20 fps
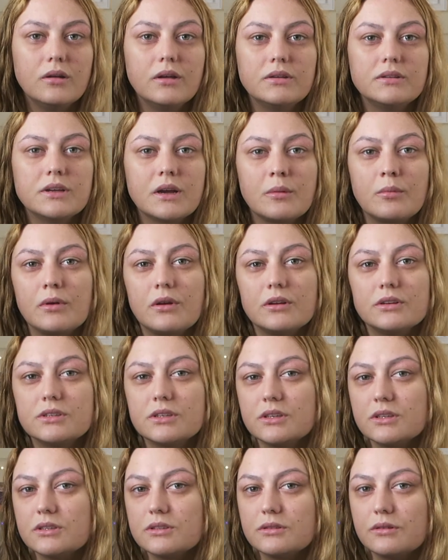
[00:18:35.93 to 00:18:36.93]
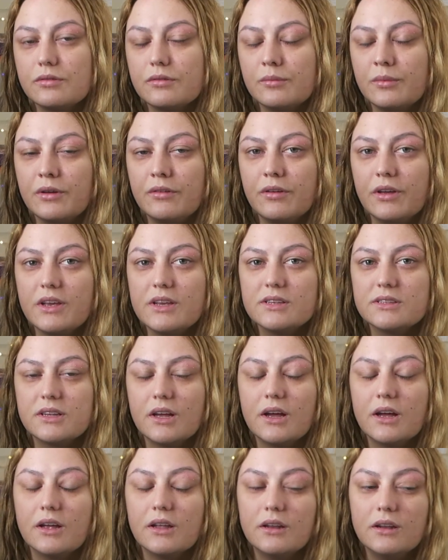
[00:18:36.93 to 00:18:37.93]
like Dermalogica and stuff on my face
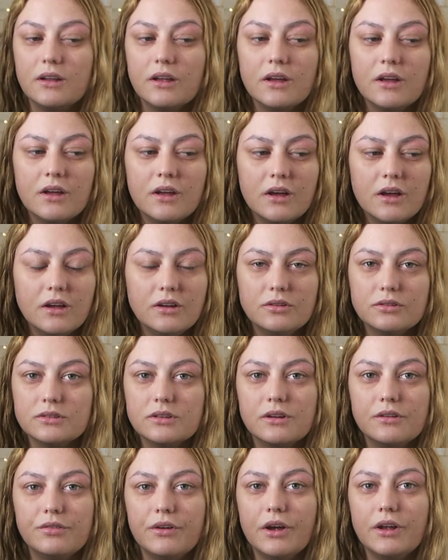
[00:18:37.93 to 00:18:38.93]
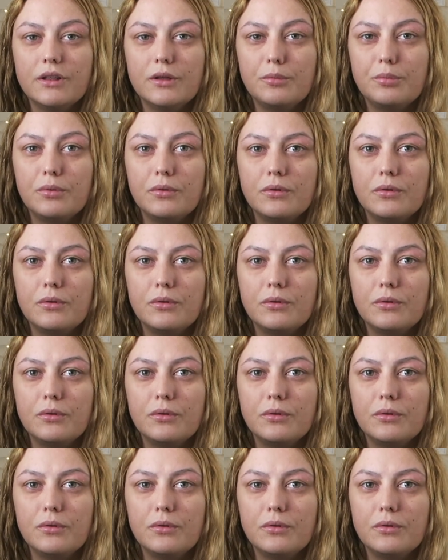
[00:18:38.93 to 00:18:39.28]
and it doesn't affect it,